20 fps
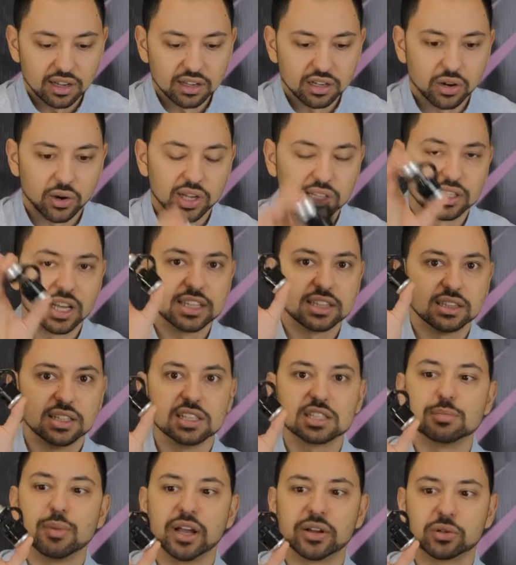I like
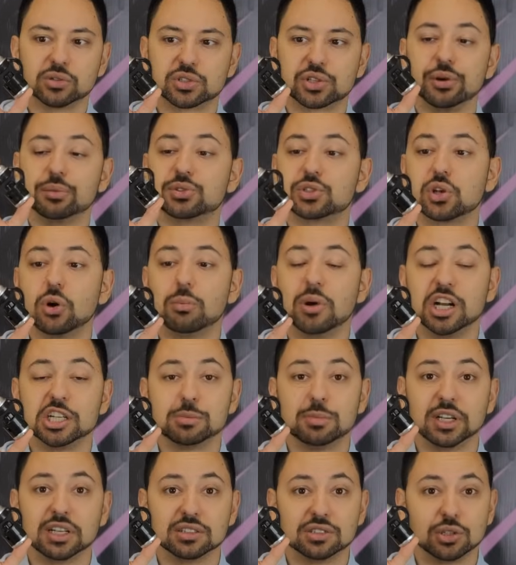this microscope so much
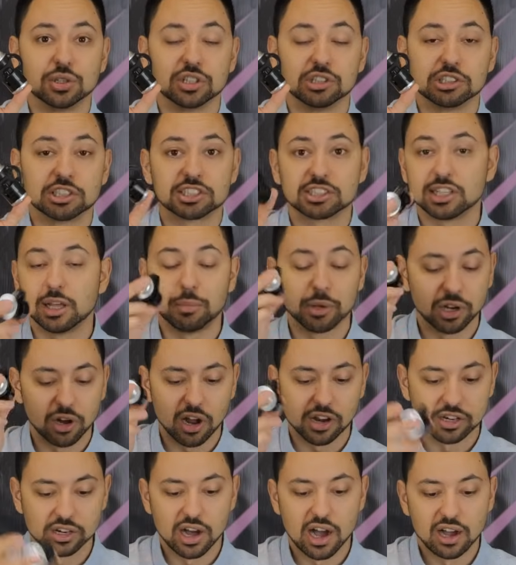because you can just slip it
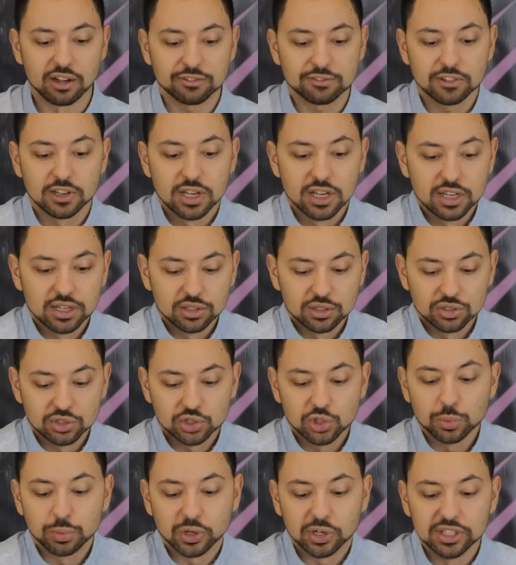on and off
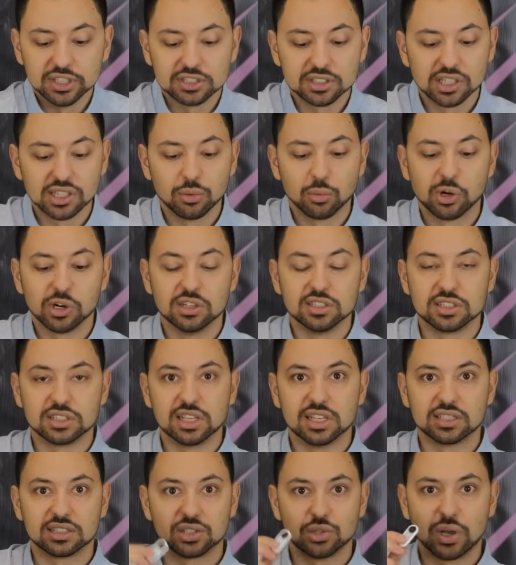super easily, whereas
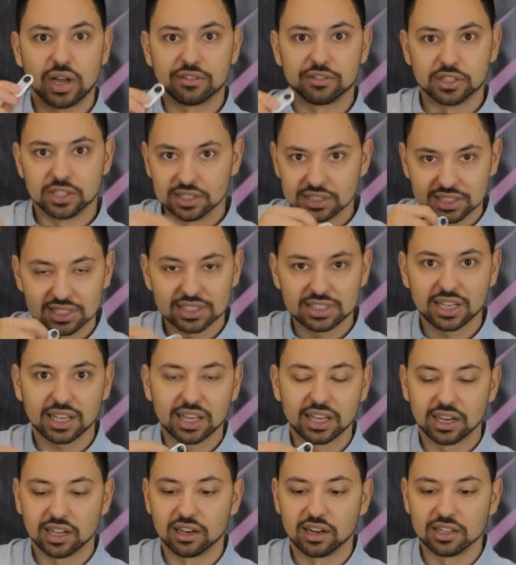this, you have to stick
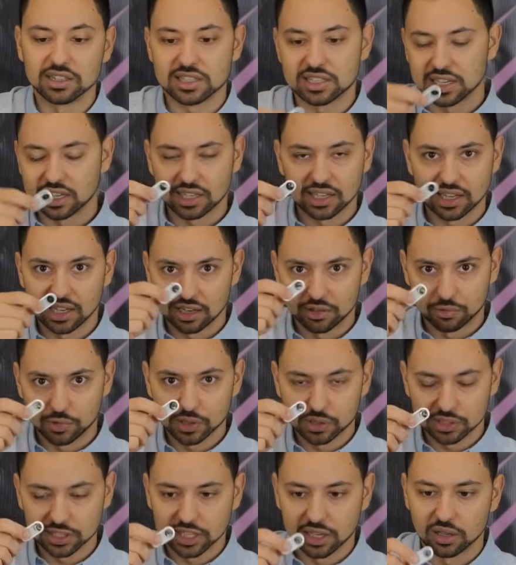it and unstick it and
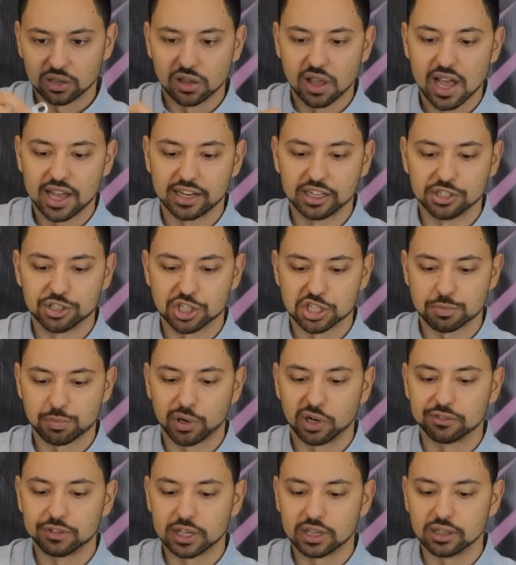really align it just
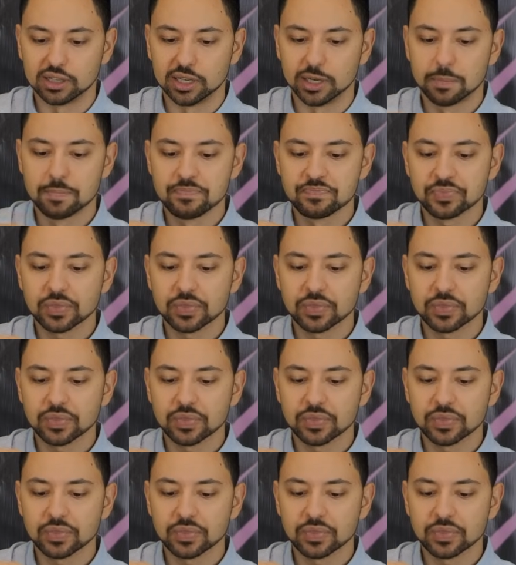perfectly.